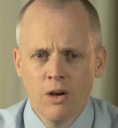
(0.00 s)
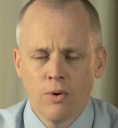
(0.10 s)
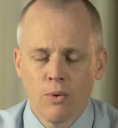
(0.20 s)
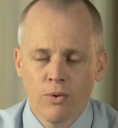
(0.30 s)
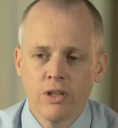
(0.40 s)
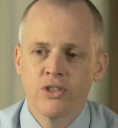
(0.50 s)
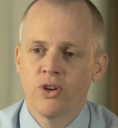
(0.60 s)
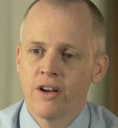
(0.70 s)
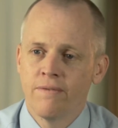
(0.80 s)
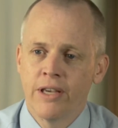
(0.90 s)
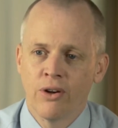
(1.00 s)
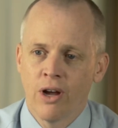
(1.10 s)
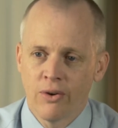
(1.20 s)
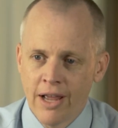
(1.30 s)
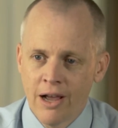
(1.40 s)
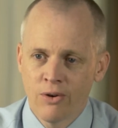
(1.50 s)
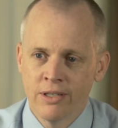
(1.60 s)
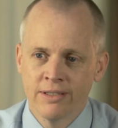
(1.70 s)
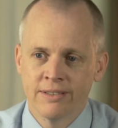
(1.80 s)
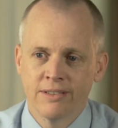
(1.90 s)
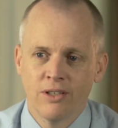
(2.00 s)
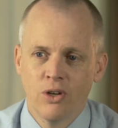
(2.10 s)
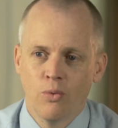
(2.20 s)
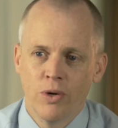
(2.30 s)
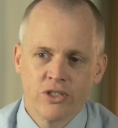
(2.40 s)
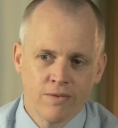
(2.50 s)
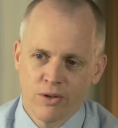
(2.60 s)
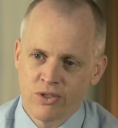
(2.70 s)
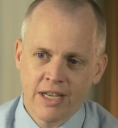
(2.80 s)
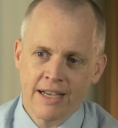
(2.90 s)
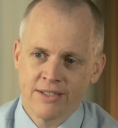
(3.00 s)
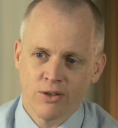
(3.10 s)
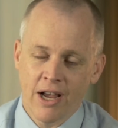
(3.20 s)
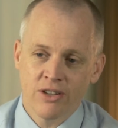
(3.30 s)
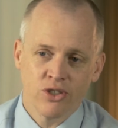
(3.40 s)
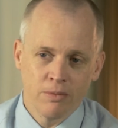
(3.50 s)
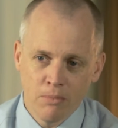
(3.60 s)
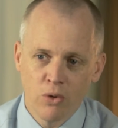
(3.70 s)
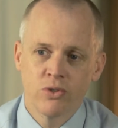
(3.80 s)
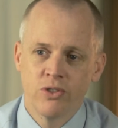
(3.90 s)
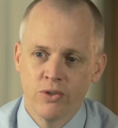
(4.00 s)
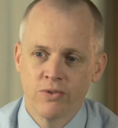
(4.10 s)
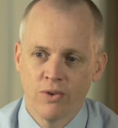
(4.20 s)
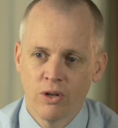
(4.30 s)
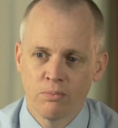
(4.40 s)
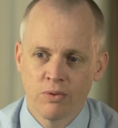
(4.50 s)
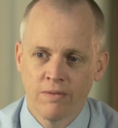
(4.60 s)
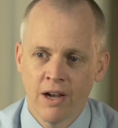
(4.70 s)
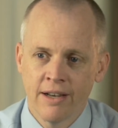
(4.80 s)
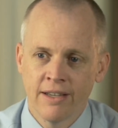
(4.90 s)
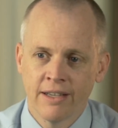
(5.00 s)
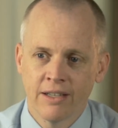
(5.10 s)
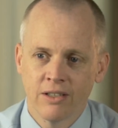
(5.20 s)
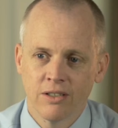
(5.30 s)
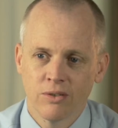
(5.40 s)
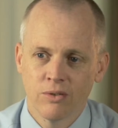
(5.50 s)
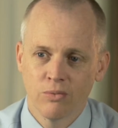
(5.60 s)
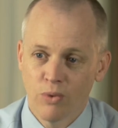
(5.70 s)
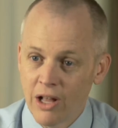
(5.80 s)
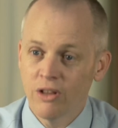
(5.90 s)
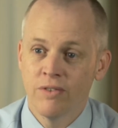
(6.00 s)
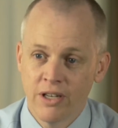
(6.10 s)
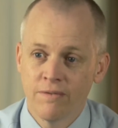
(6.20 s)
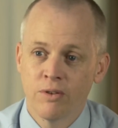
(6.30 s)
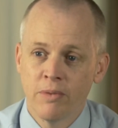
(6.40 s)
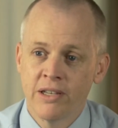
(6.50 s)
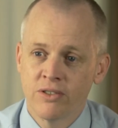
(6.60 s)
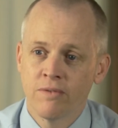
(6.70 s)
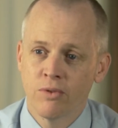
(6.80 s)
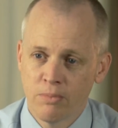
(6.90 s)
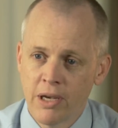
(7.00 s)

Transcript: What we're really trying to figure out now is which of those tests are actually most useful at providing relevant information for